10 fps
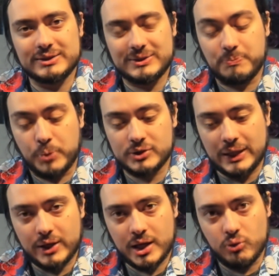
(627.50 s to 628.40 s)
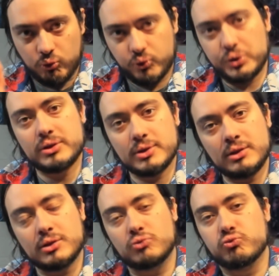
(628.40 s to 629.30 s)
puts out a really,
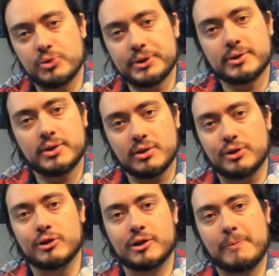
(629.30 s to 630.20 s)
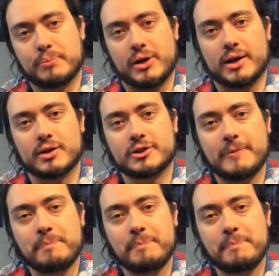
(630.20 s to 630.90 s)
really good product